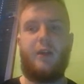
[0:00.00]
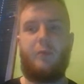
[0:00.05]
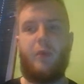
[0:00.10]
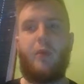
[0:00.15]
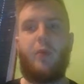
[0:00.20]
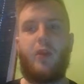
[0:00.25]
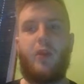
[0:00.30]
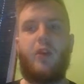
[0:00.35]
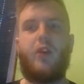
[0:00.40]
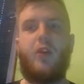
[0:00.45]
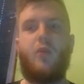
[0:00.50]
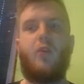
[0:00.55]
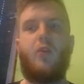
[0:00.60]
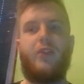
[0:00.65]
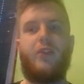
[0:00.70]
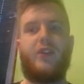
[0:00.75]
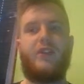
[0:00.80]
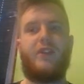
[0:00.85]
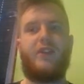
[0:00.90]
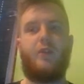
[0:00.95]
people are going to
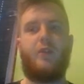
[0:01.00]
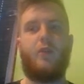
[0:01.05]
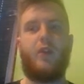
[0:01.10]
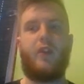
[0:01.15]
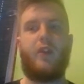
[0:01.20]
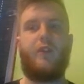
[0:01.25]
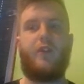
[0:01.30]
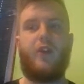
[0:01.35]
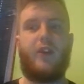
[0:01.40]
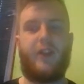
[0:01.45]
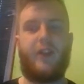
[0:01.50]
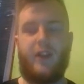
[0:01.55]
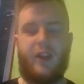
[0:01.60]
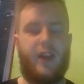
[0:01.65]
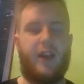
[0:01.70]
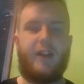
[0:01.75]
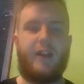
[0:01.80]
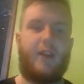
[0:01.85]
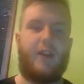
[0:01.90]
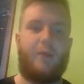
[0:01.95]
want to see what they've got to. You
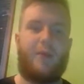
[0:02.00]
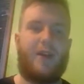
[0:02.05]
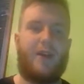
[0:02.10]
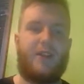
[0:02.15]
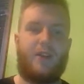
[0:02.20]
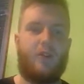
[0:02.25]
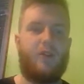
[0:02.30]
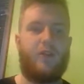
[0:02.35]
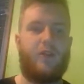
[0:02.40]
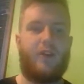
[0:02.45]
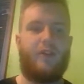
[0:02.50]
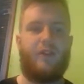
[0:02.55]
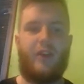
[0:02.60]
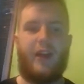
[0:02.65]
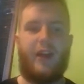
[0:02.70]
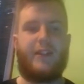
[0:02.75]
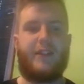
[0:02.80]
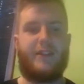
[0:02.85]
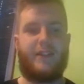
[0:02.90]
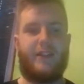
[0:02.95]
can't take the piss out of it if you
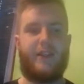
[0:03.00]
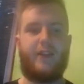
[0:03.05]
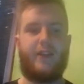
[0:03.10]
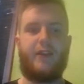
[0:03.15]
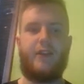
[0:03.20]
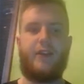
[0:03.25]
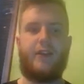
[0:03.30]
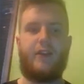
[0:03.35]
can't see it.